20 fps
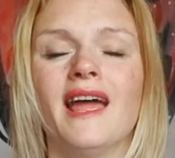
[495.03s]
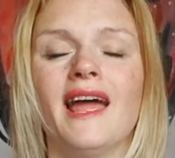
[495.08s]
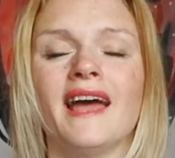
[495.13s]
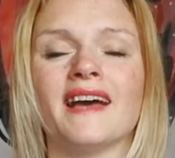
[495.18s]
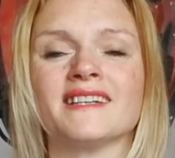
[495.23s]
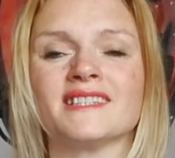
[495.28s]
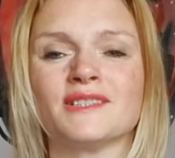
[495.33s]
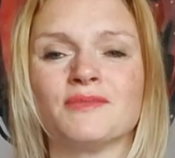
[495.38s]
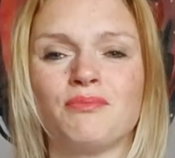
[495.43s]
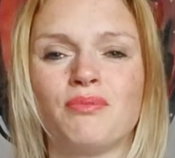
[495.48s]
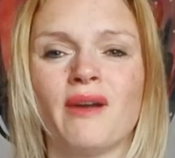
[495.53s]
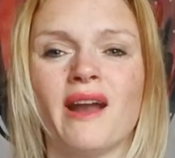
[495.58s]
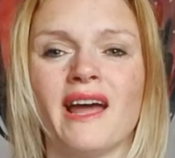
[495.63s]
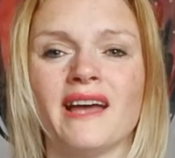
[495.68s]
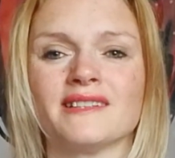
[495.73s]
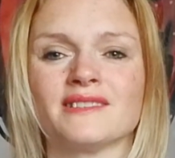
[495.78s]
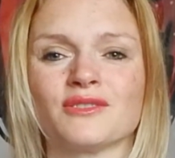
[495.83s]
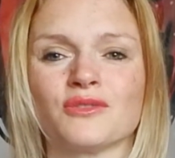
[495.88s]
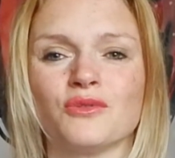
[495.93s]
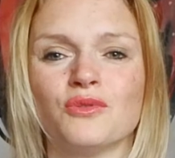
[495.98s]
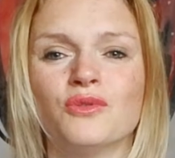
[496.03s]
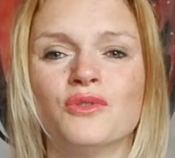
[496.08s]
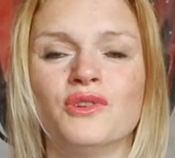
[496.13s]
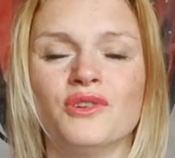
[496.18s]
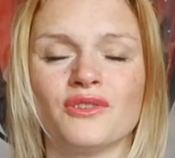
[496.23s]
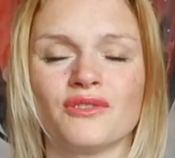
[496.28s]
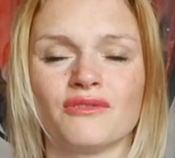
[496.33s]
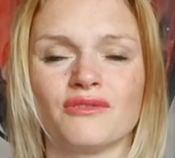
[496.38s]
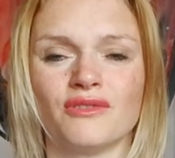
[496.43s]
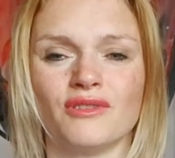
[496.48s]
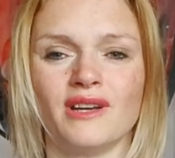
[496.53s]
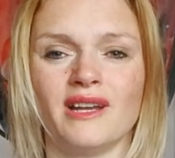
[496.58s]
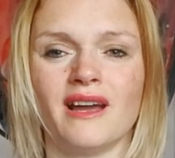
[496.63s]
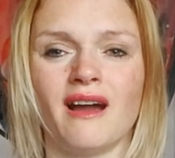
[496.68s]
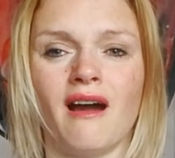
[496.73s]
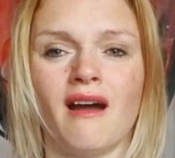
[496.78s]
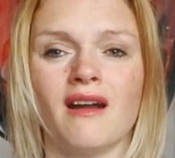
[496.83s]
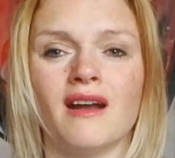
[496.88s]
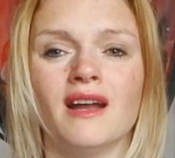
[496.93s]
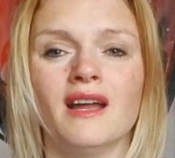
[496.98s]
Express who you truly
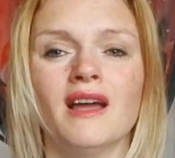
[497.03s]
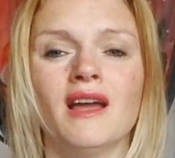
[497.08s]
are,